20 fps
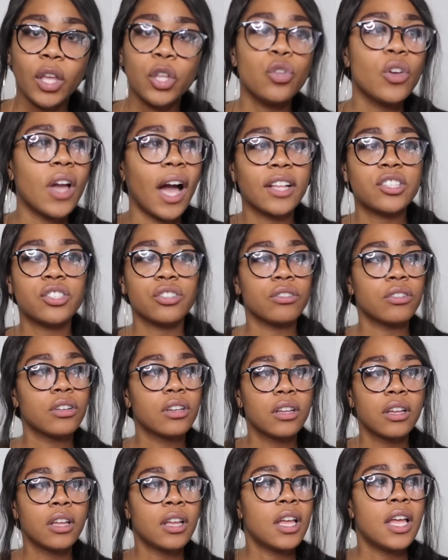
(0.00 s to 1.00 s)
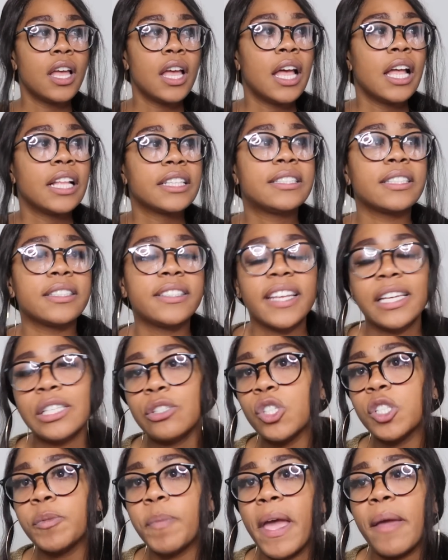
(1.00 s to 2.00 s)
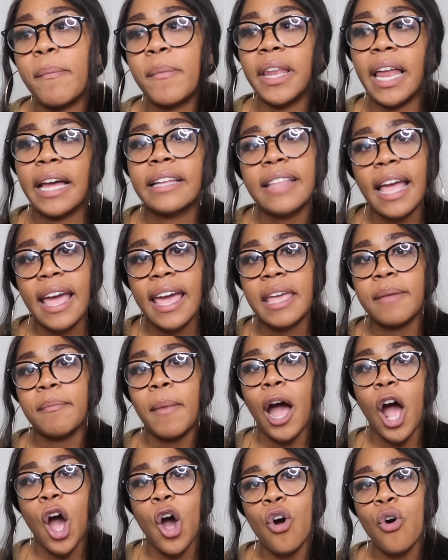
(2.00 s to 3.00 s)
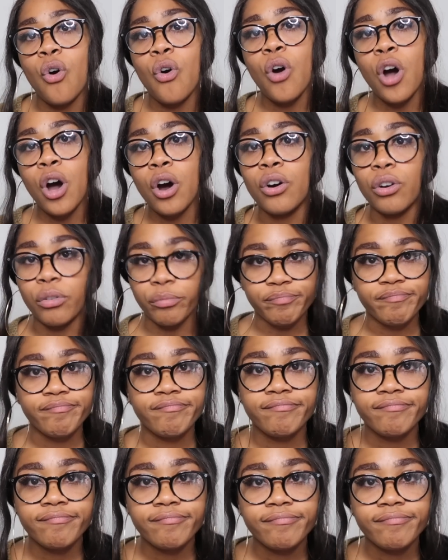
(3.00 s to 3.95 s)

You got to. To disrespect me like that in my own home.